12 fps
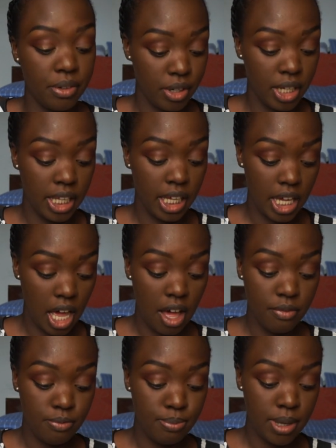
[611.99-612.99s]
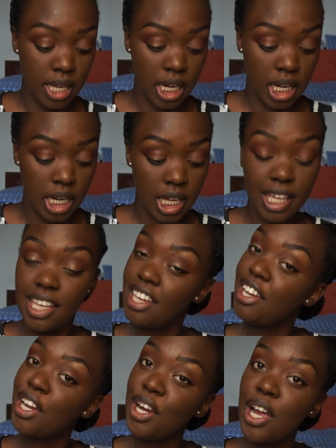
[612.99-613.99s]
Really, I've been
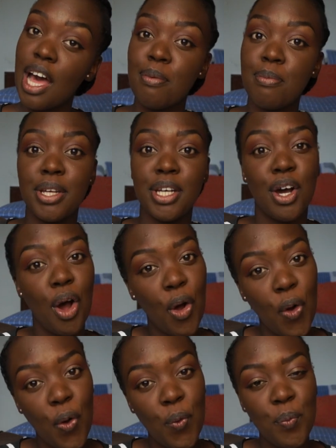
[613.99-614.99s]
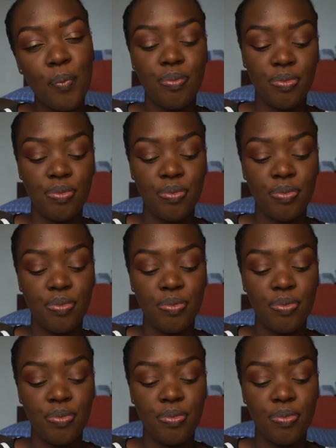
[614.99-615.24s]
here, I've been home,